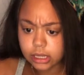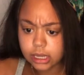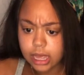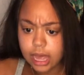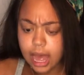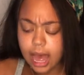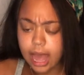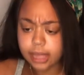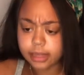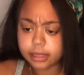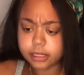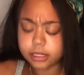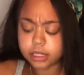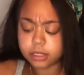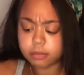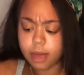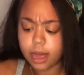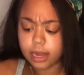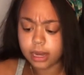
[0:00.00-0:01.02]
Hi, this is
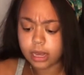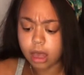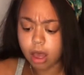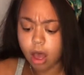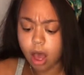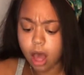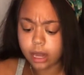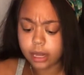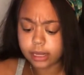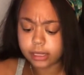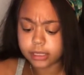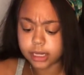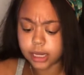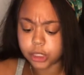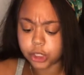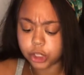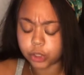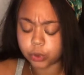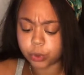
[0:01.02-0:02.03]
Monica Hollis. I
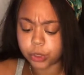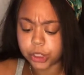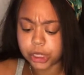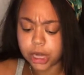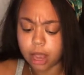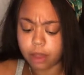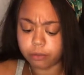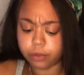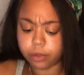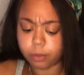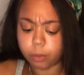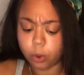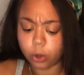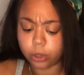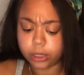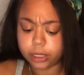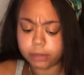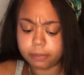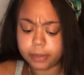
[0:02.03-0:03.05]
just reached out for the
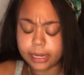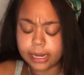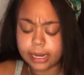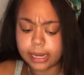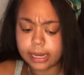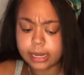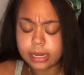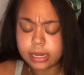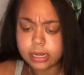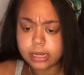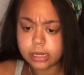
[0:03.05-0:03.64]
Portland PD.